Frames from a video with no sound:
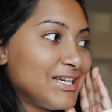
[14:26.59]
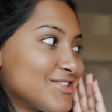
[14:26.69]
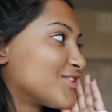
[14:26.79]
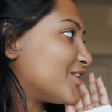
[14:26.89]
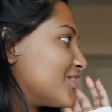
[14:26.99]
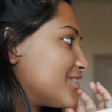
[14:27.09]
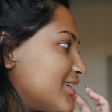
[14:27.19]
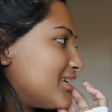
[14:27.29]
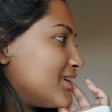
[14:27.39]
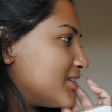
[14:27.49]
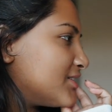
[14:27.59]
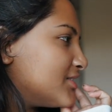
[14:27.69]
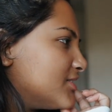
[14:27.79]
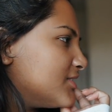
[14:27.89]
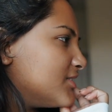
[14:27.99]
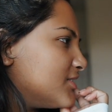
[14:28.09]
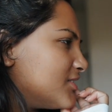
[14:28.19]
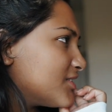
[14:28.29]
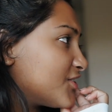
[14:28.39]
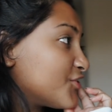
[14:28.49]
It is currently
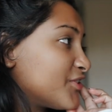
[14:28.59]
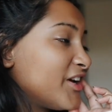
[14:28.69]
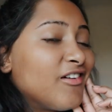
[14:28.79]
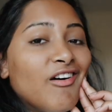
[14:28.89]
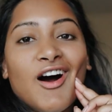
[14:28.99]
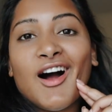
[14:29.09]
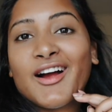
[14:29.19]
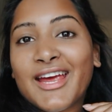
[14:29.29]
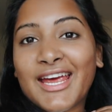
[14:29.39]
3 o'clock